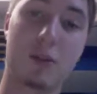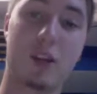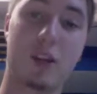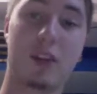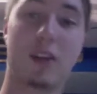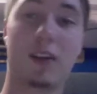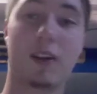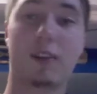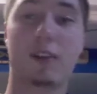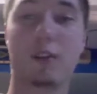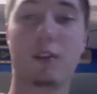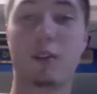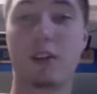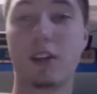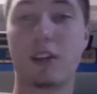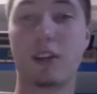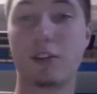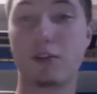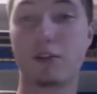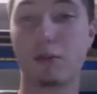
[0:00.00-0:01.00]
You'd have to actually
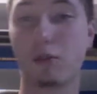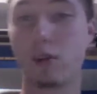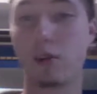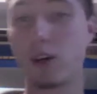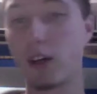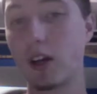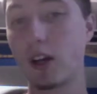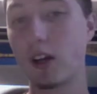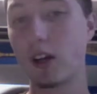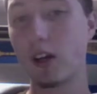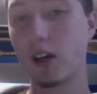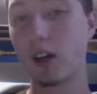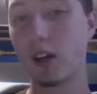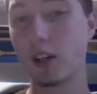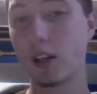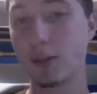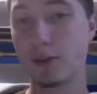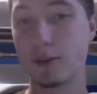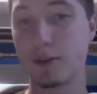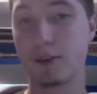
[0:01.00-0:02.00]
get to a
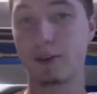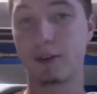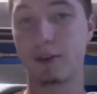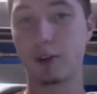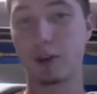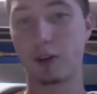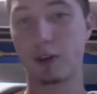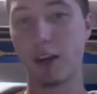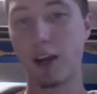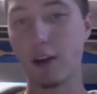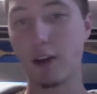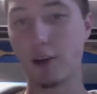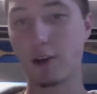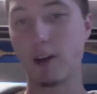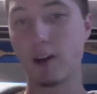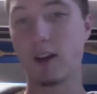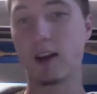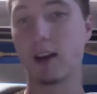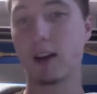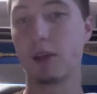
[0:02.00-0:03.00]
specific
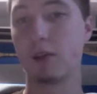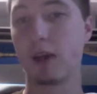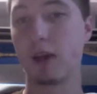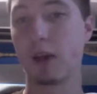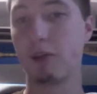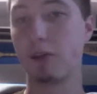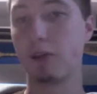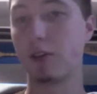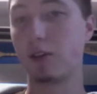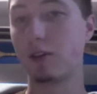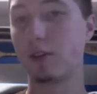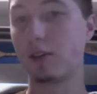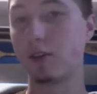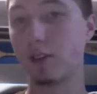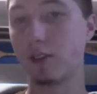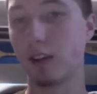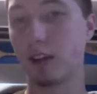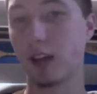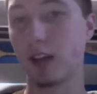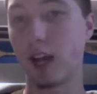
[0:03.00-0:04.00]
location on the map, and you'd
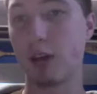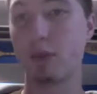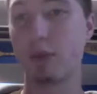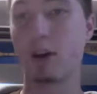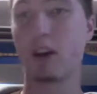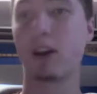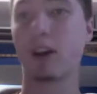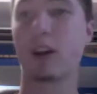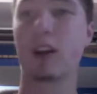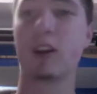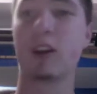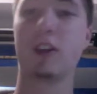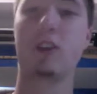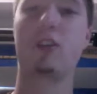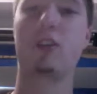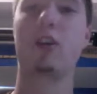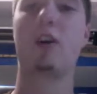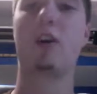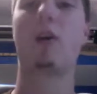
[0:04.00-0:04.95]
see a landmark, and then you know,